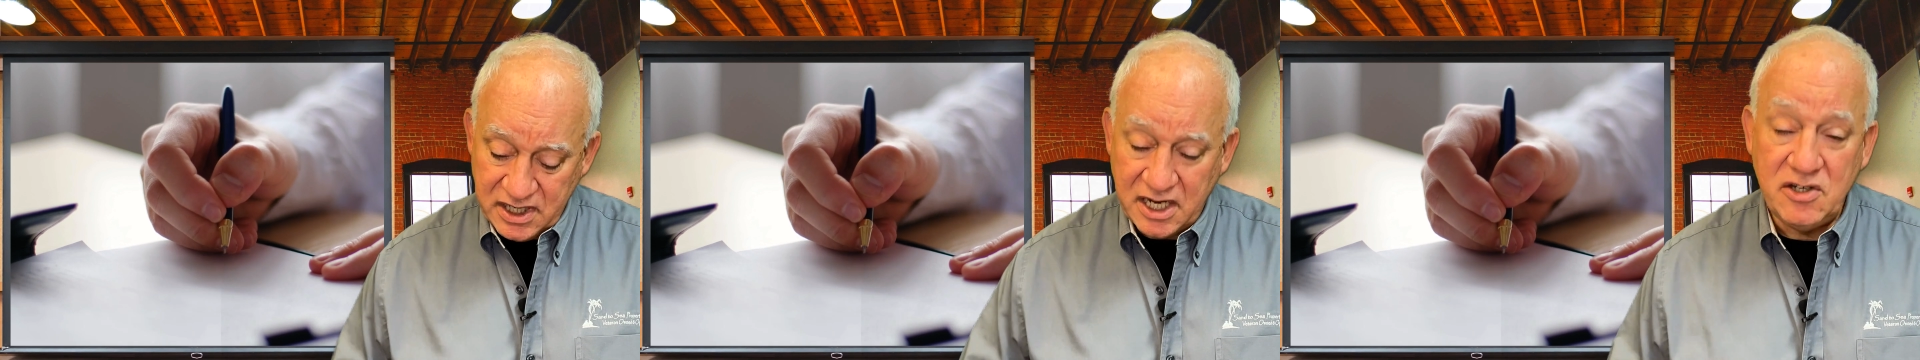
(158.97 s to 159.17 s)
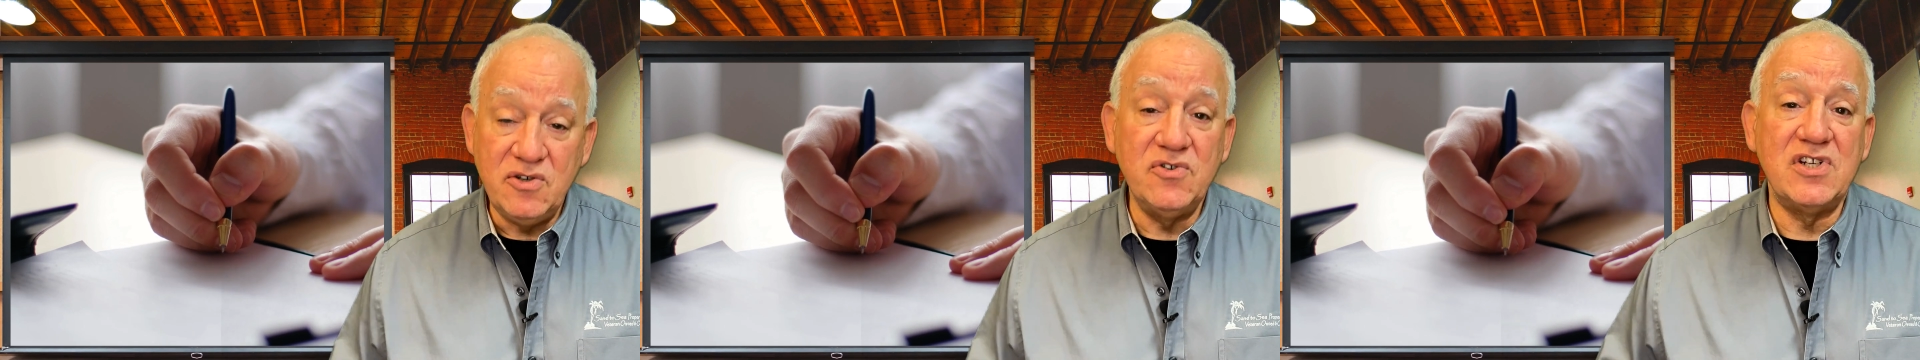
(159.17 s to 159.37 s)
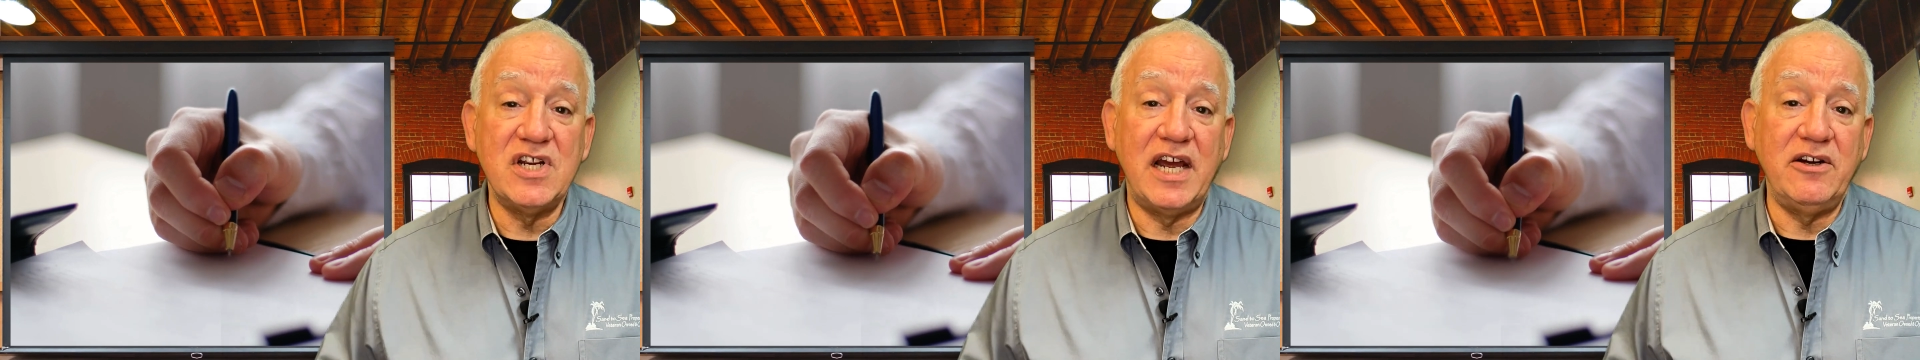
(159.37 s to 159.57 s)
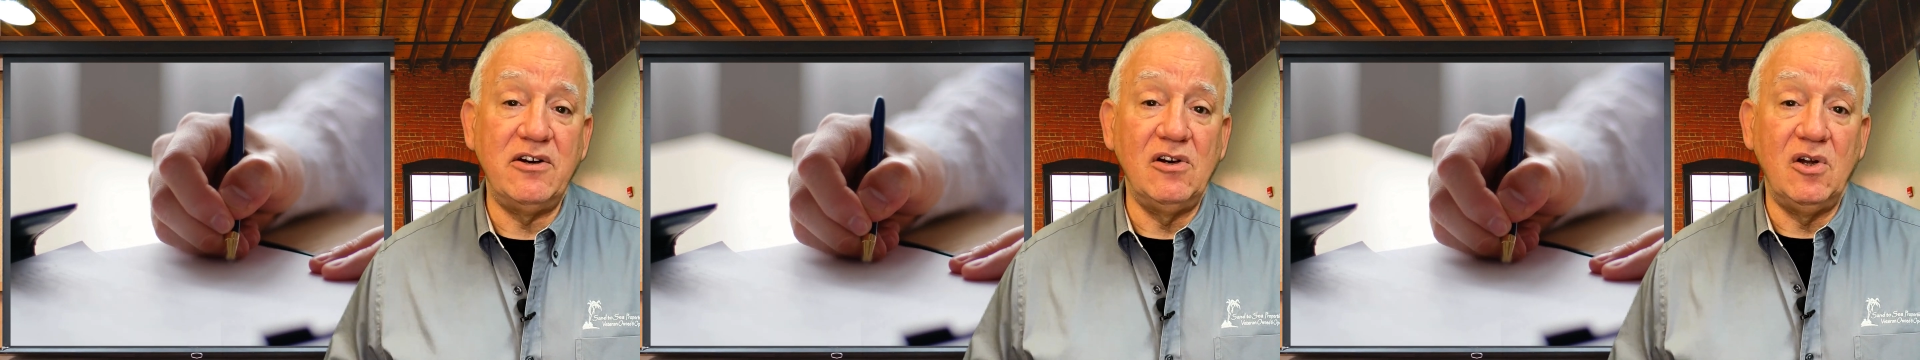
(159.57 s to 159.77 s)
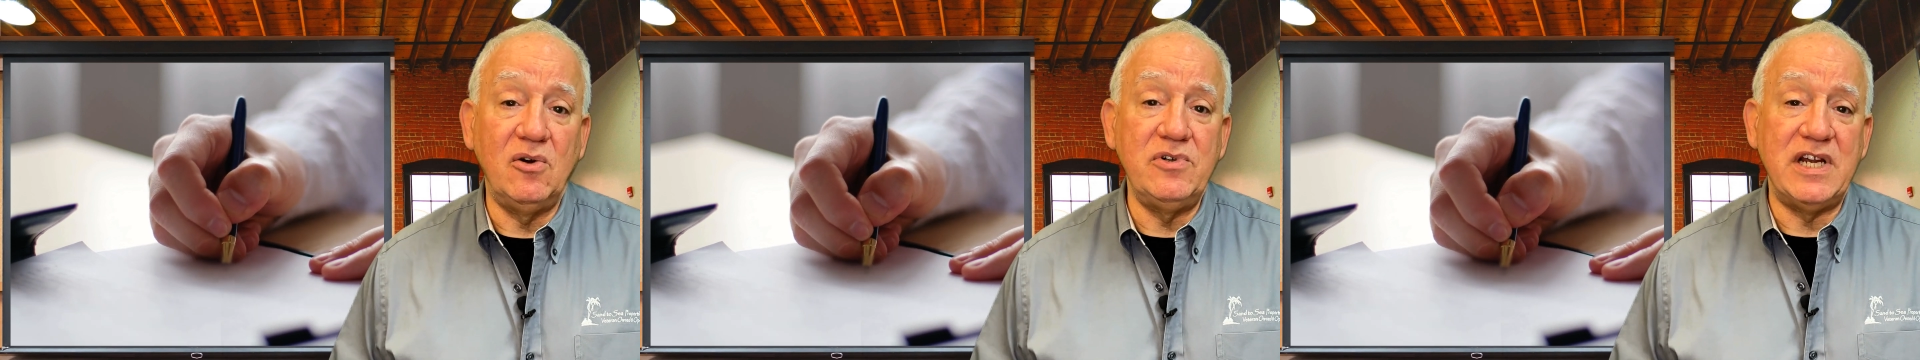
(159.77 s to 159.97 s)
and you sign
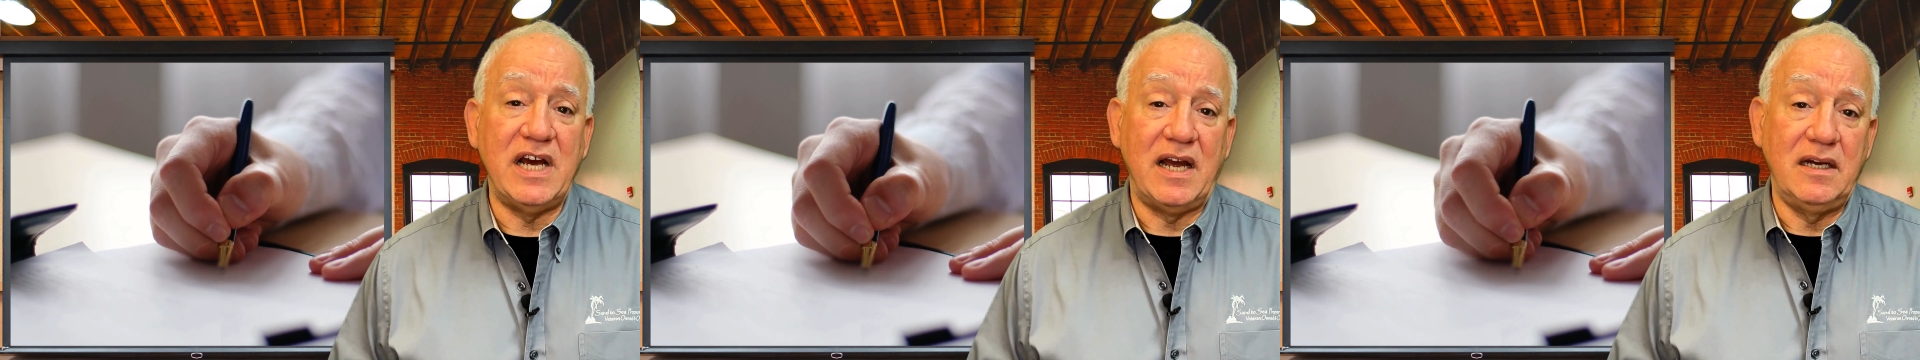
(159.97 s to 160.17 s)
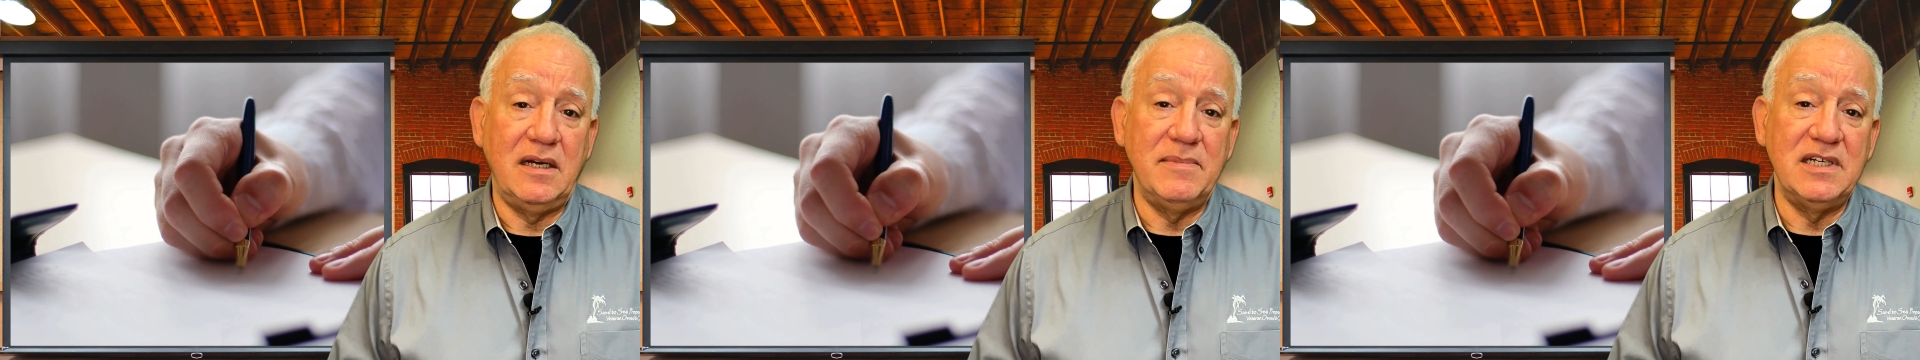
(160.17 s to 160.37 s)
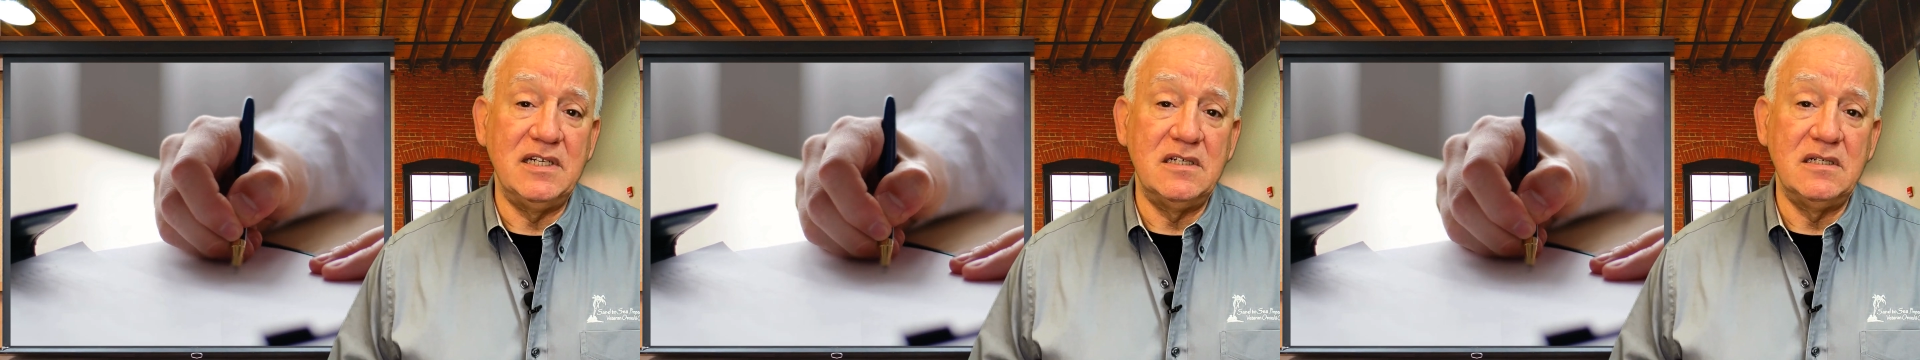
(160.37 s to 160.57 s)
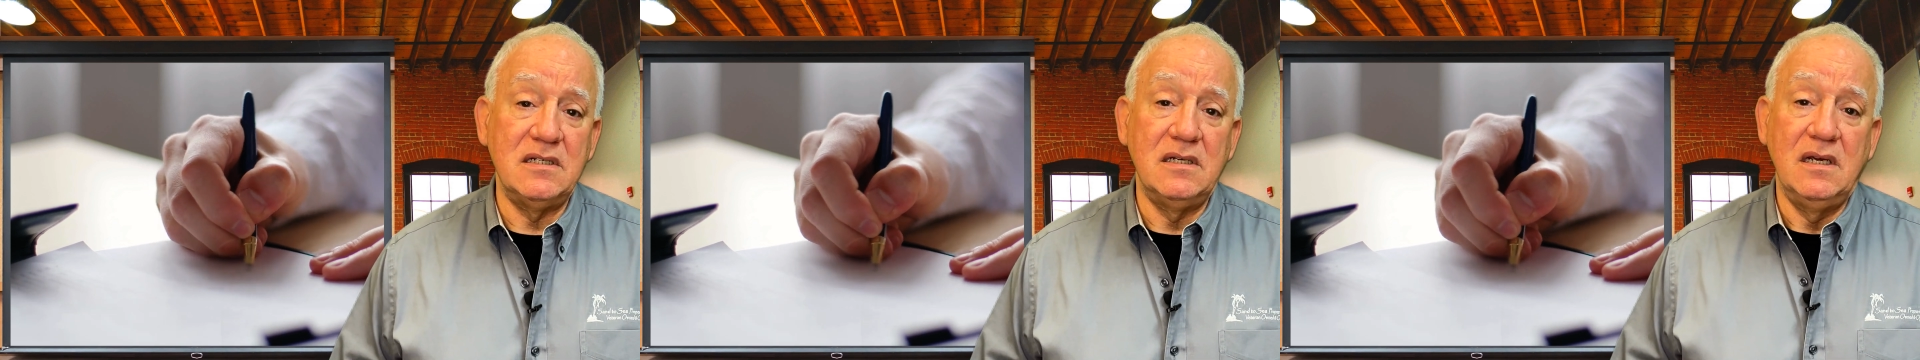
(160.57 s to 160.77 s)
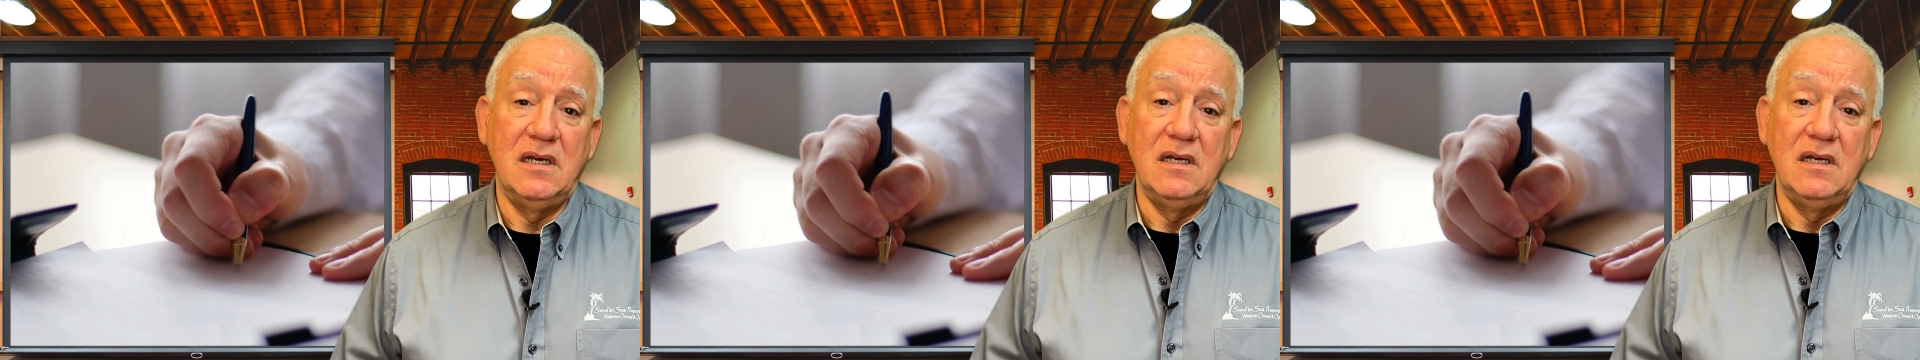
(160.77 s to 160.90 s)
your loan documents.